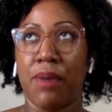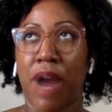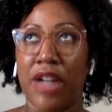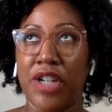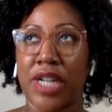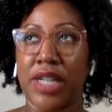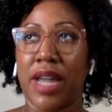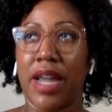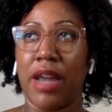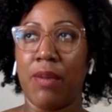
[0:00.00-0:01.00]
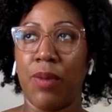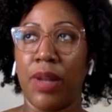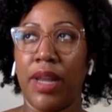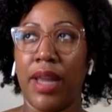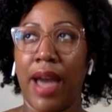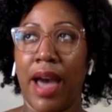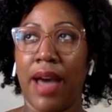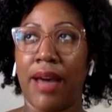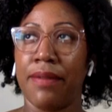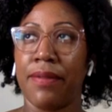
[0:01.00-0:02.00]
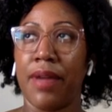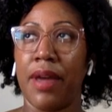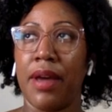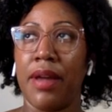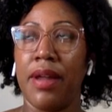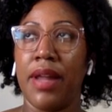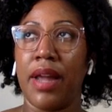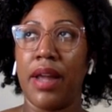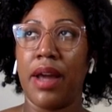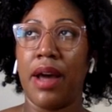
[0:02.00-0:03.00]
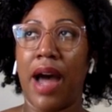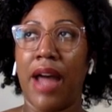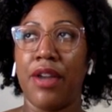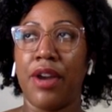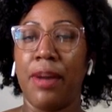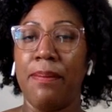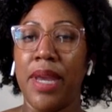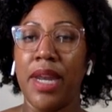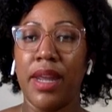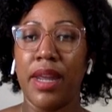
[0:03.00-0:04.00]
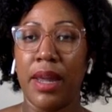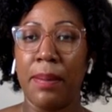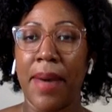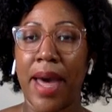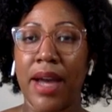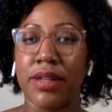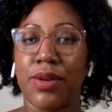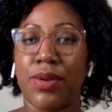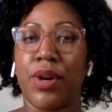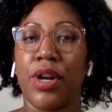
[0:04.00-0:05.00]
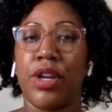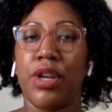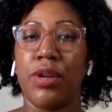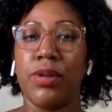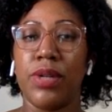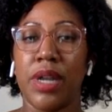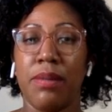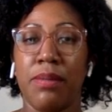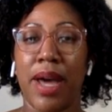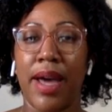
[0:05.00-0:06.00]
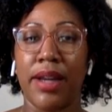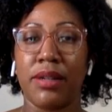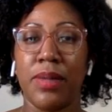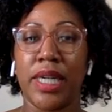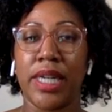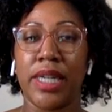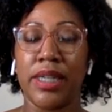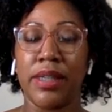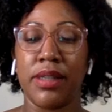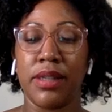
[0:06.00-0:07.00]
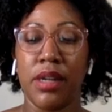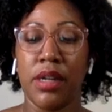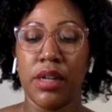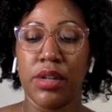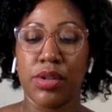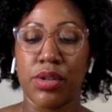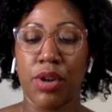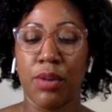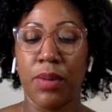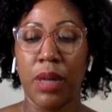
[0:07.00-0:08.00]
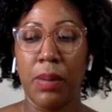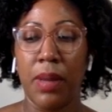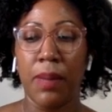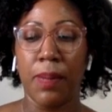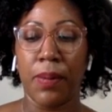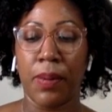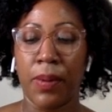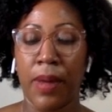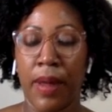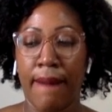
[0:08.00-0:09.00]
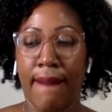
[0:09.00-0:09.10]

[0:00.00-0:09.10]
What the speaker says: projects that can really have either immediate impact or a huge impact, because so many people,